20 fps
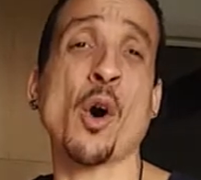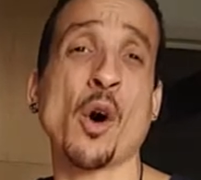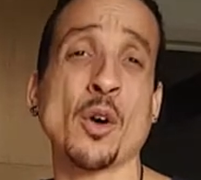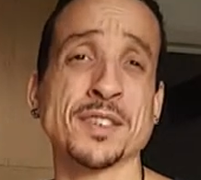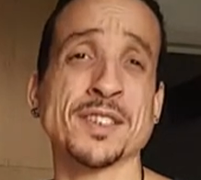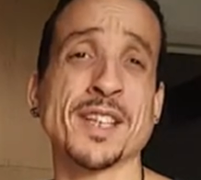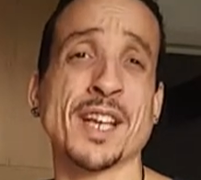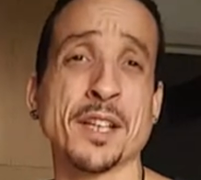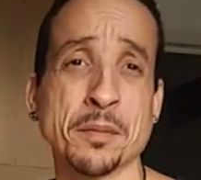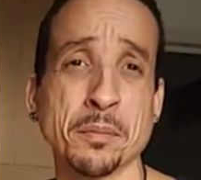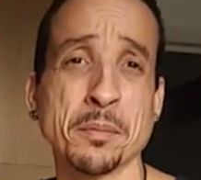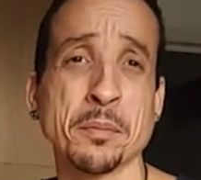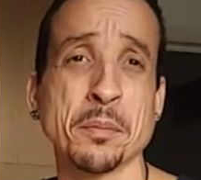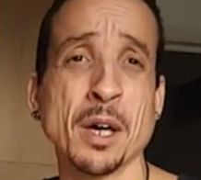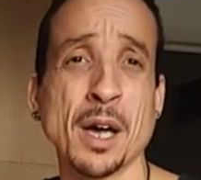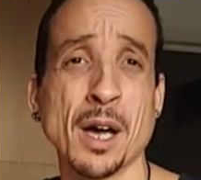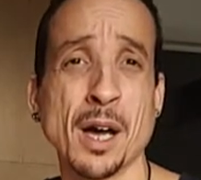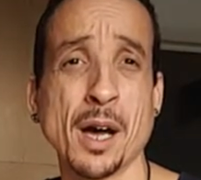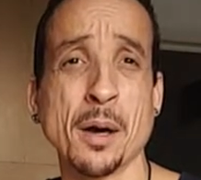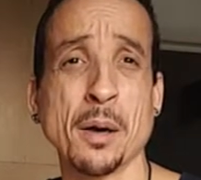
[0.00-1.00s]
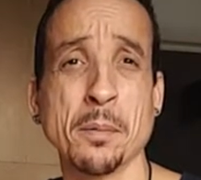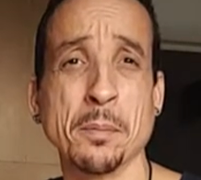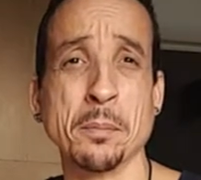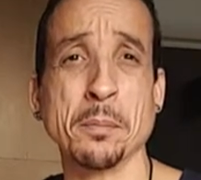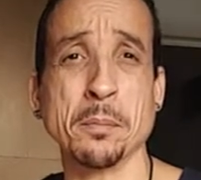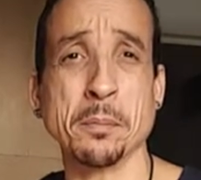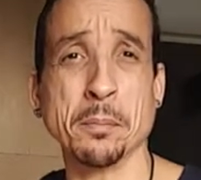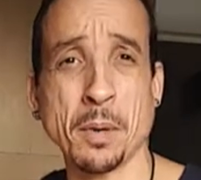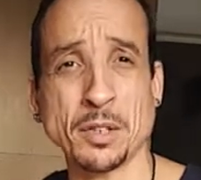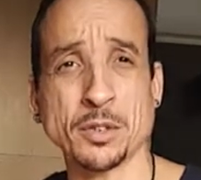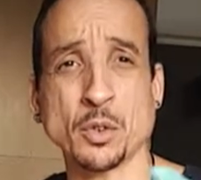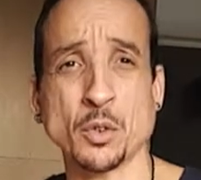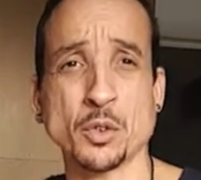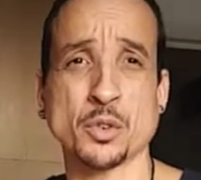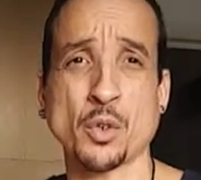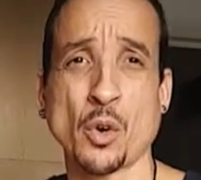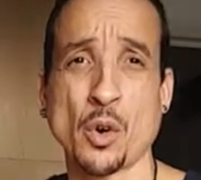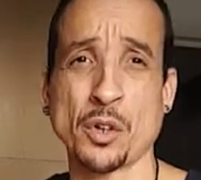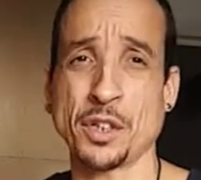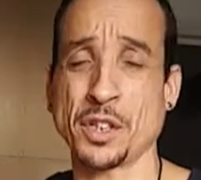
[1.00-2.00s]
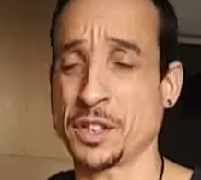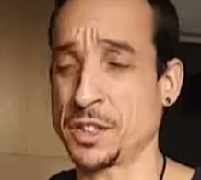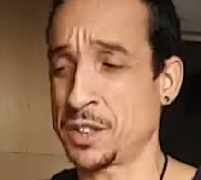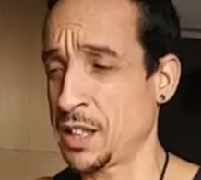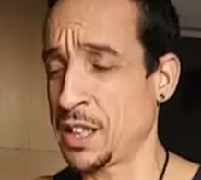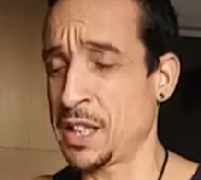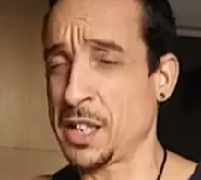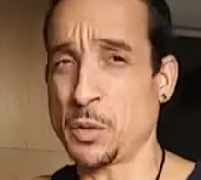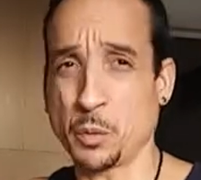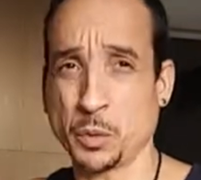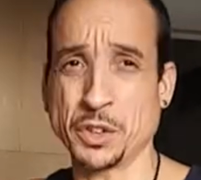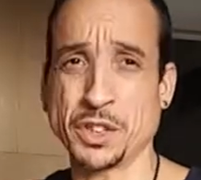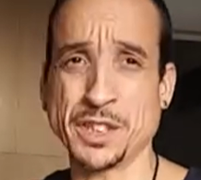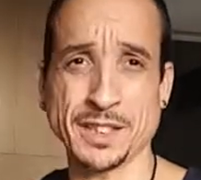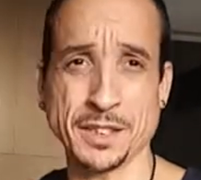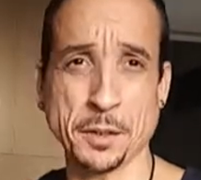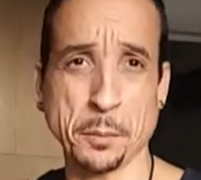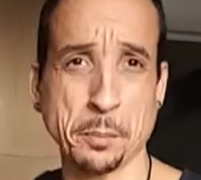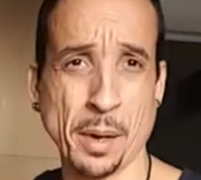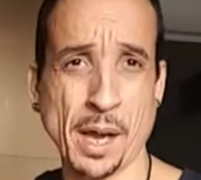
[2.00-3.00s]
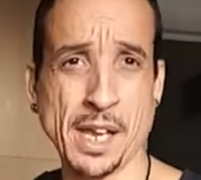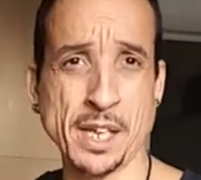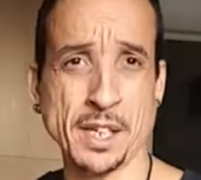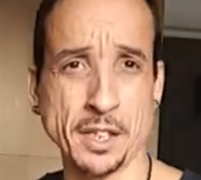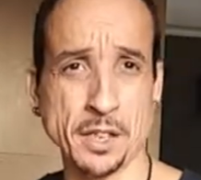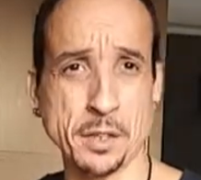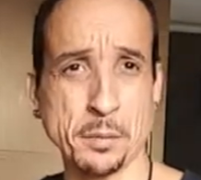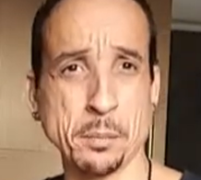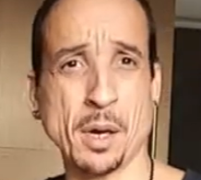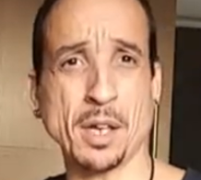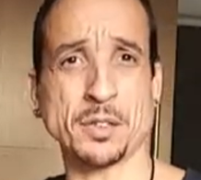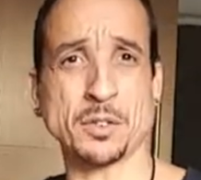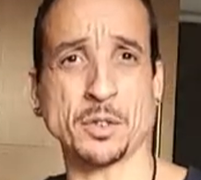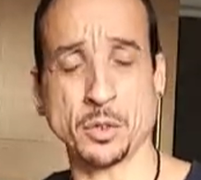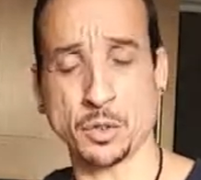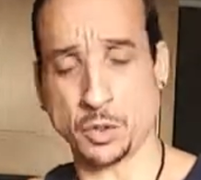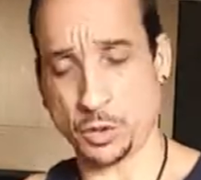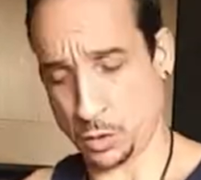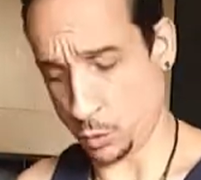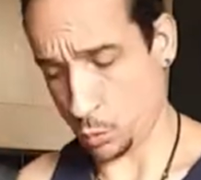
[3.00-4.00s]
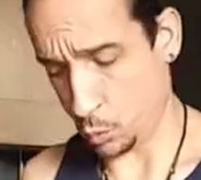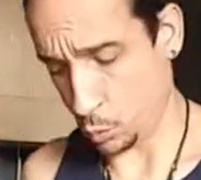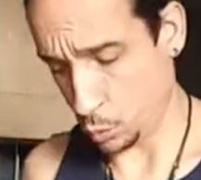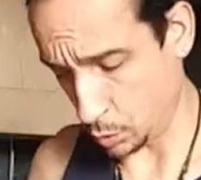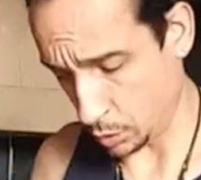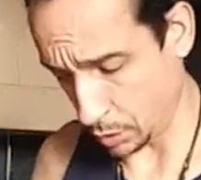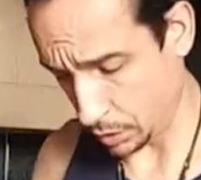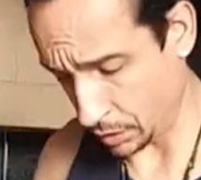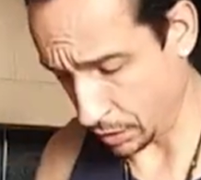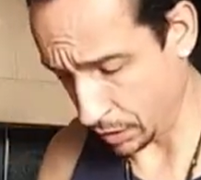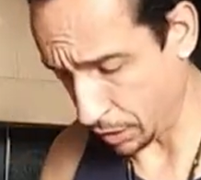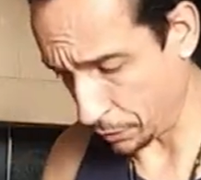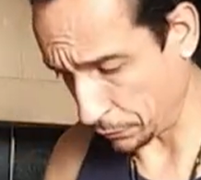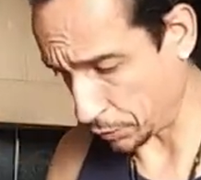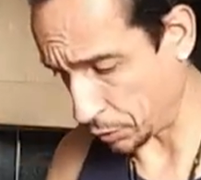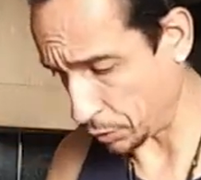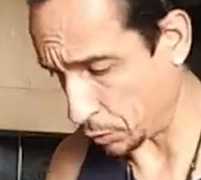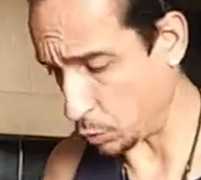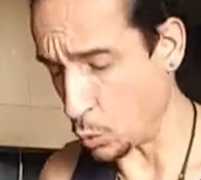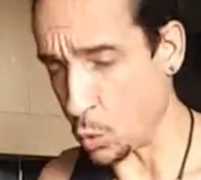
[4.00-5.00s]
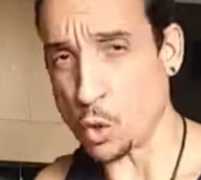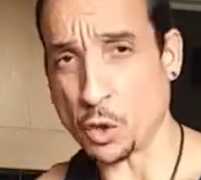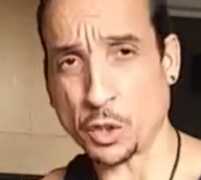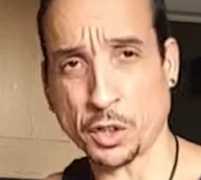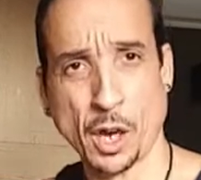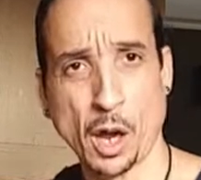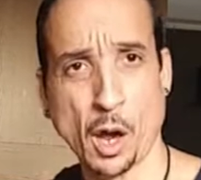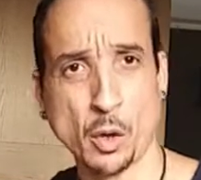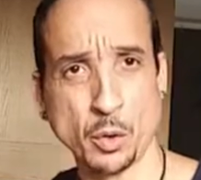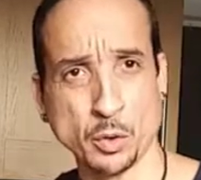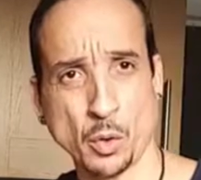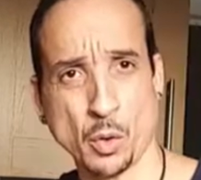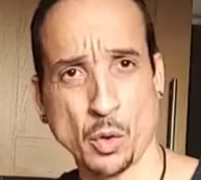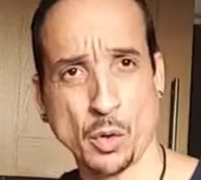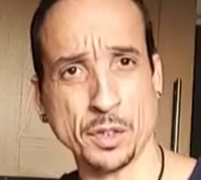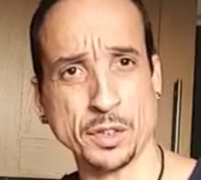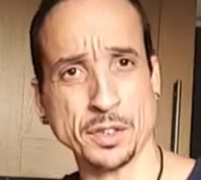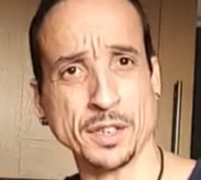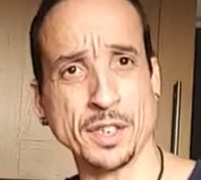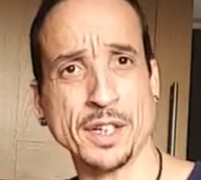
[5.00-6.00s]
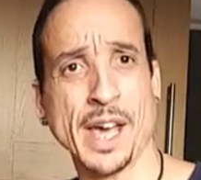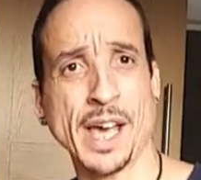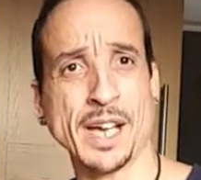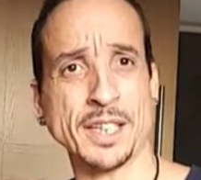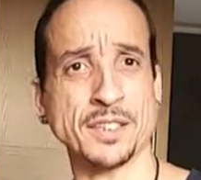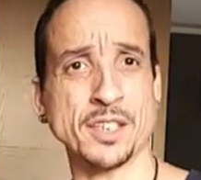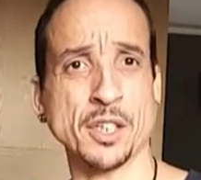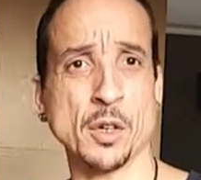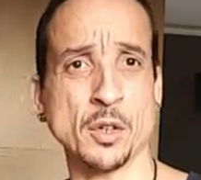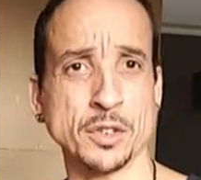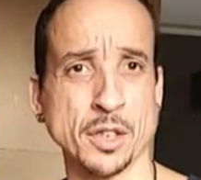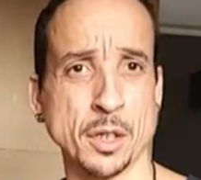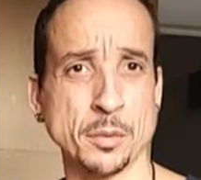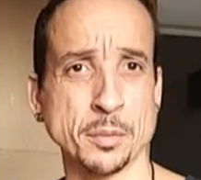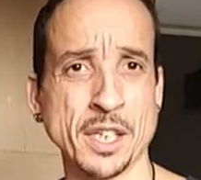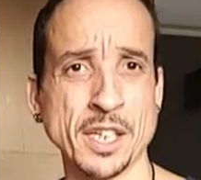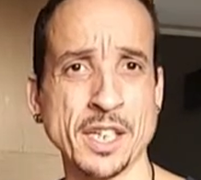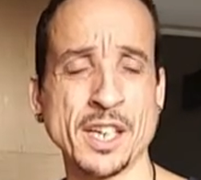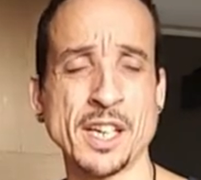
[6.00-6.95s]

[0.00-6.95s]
onset muscle soreness, which is the pain in the muscles after a workout or in the next day or something.